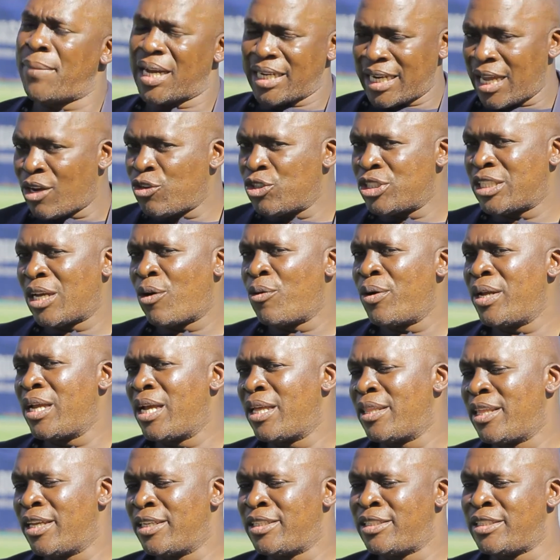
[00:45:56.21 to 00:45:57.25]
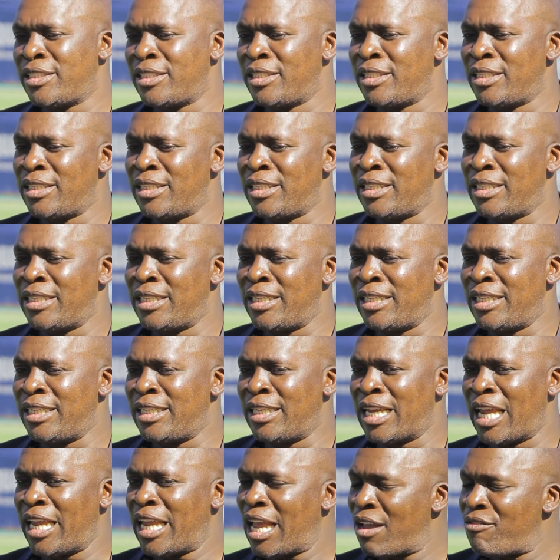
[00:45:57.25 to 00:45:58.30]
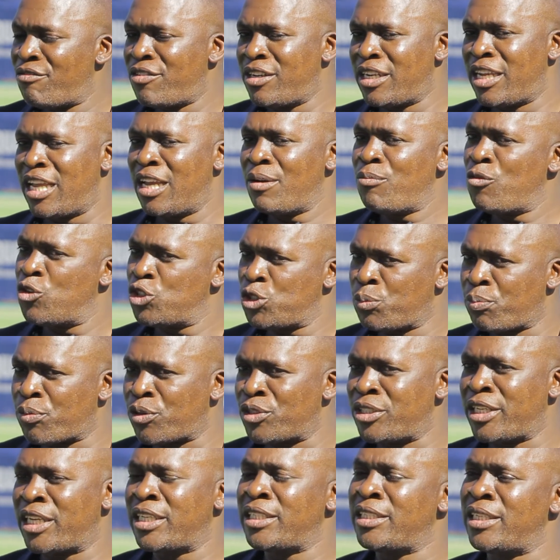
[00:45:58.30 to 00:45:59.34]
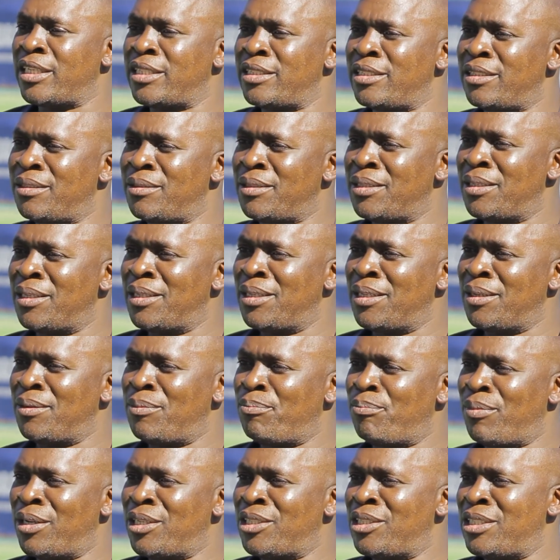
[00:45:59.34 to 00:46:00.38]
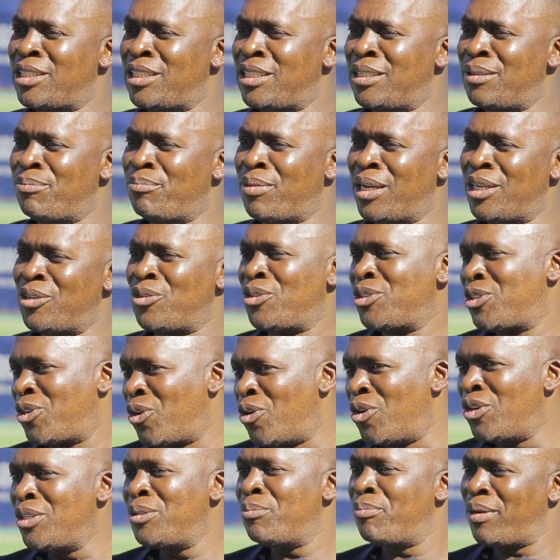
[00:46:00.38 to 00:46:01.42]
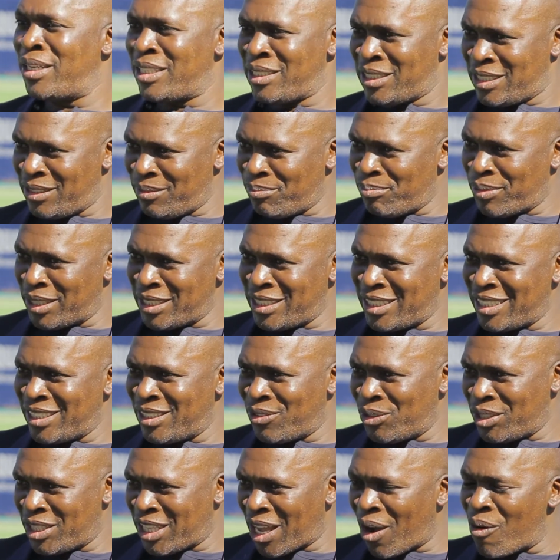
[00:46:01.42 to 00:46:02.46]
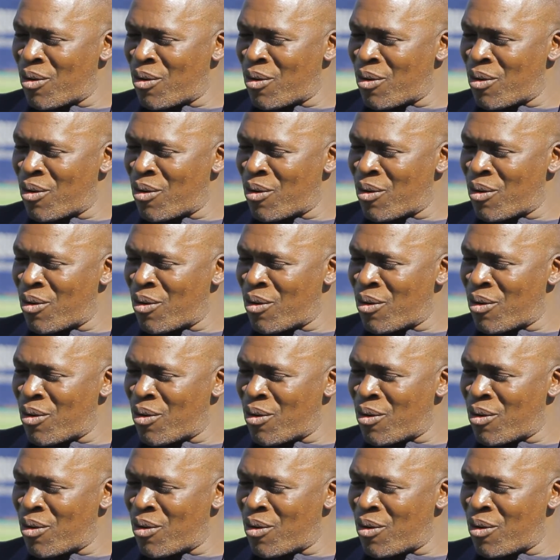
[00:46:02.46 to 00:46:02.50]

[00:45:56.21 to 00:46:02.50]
But I was aware that every game was protected, but by not God, but with